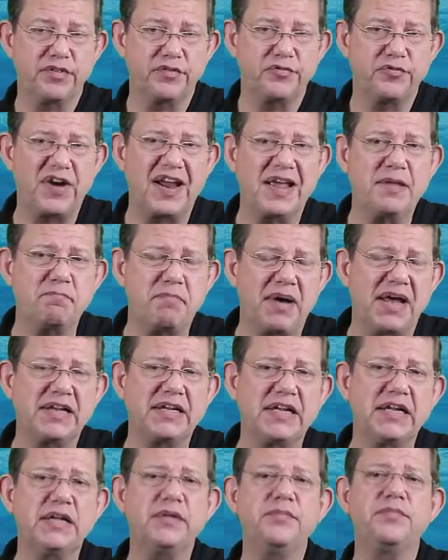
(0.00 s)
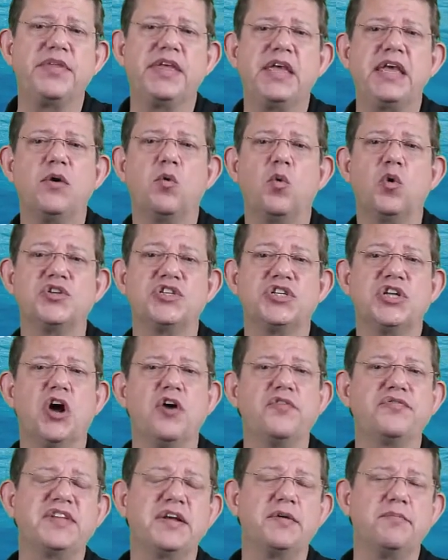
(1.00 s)
Frank Butler was an
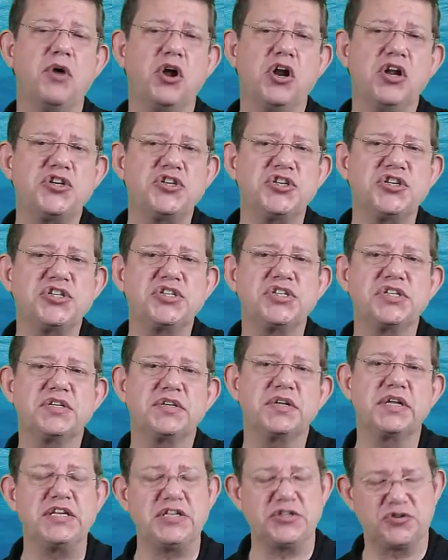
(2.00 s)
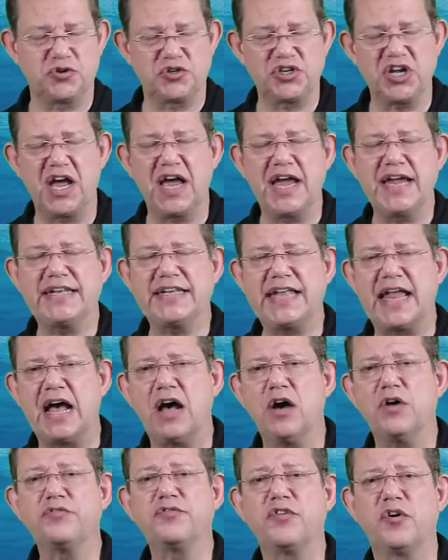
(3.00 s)
ophthalmologist. He's retired
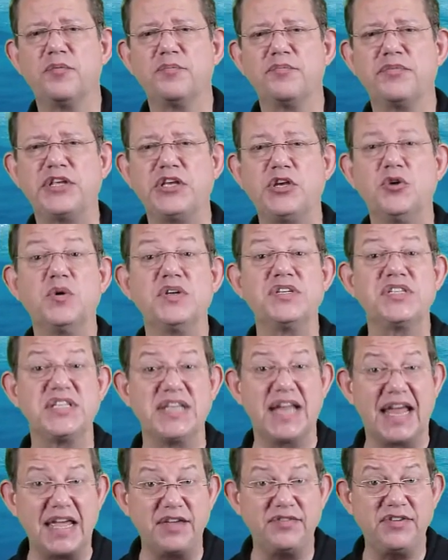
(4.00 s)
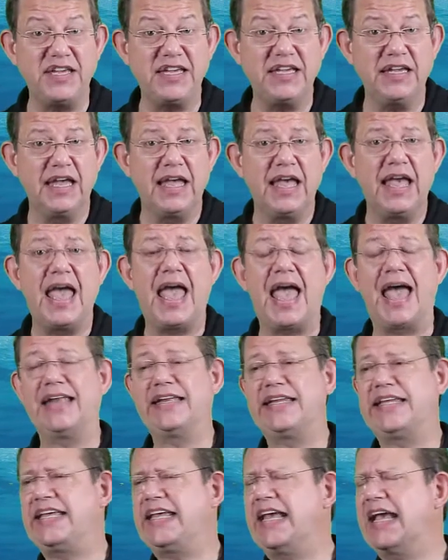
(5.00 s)
now from the US Navy,
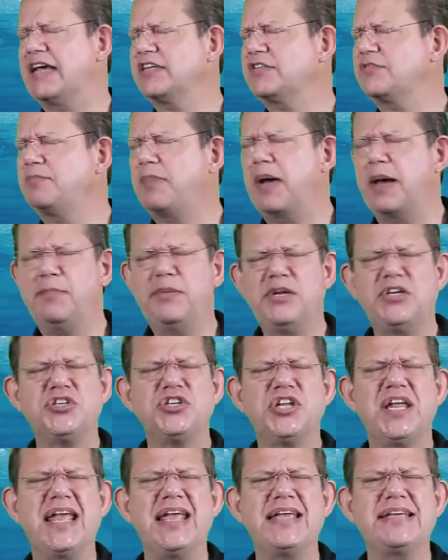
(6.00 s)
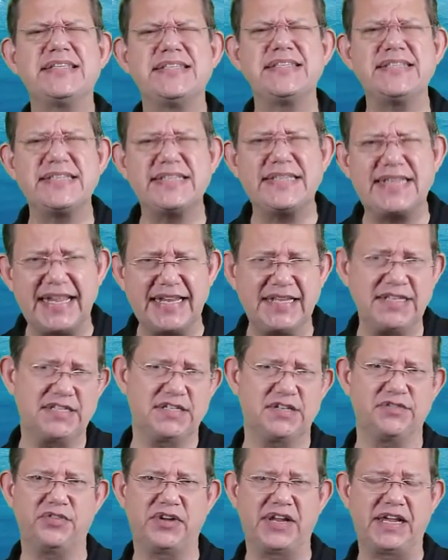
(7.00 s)
and he has published
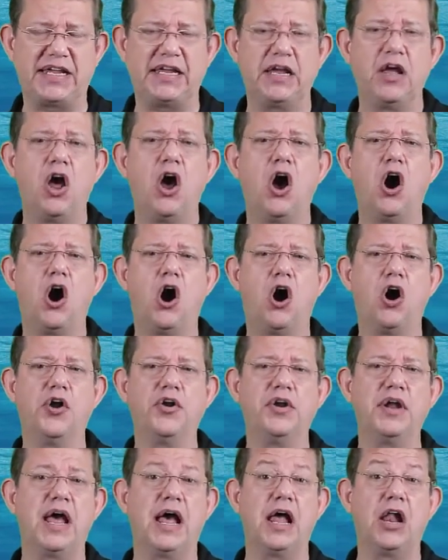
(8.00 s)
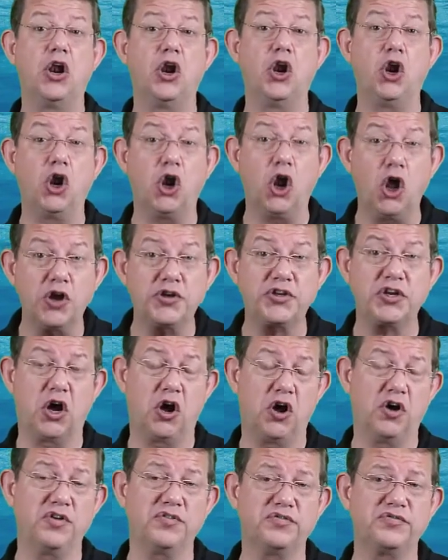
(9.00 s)
extensively on a lot
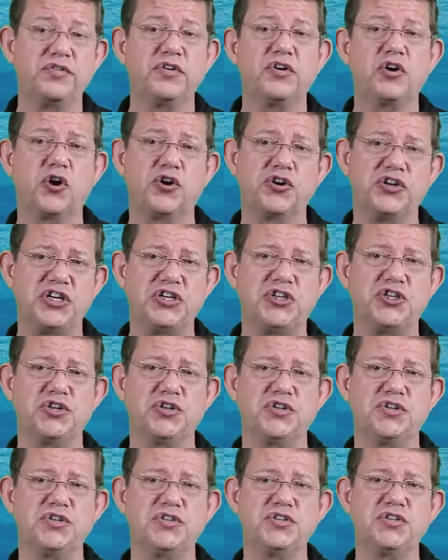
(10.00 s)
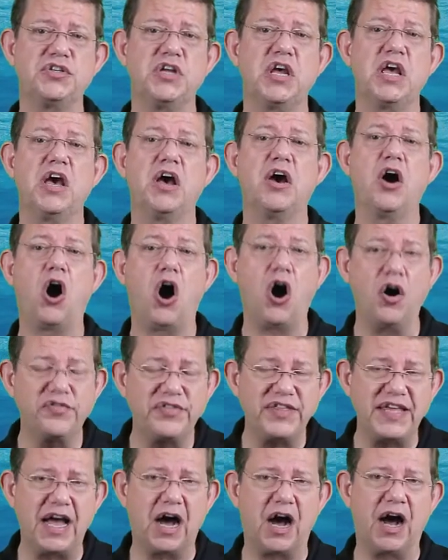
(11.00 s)
of conditions
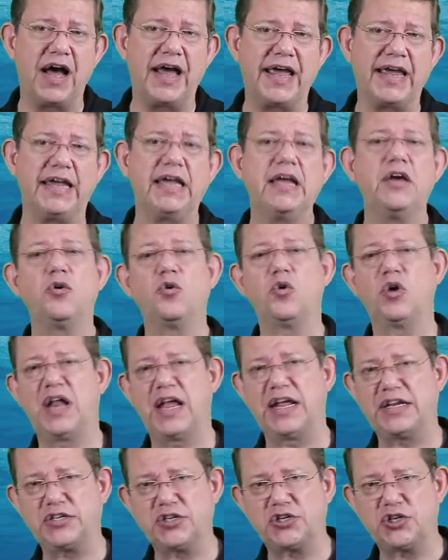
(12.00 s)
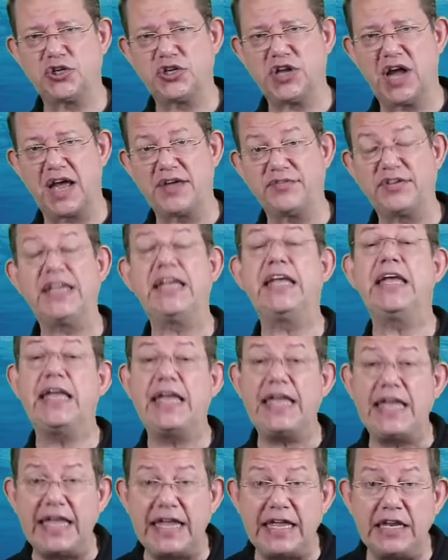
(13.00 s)
of the eye related to diving,
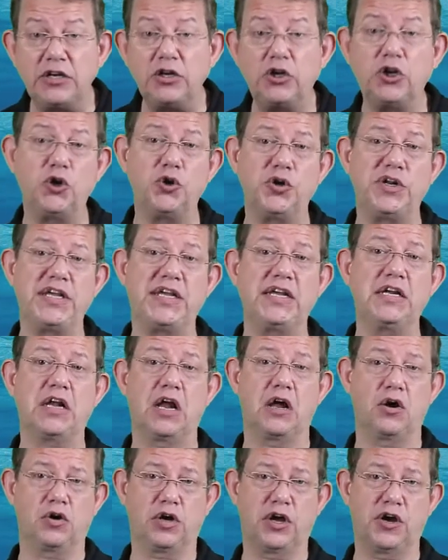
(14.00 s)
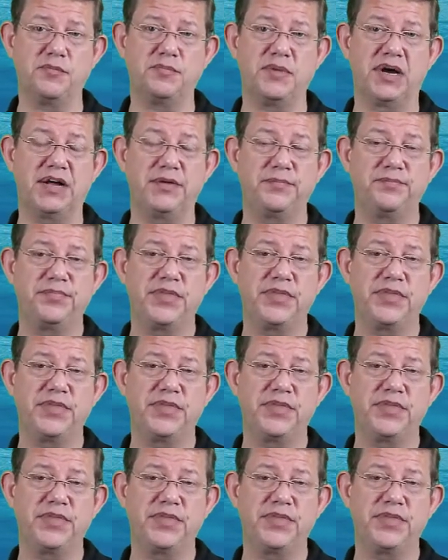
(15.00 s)
including glaucoma.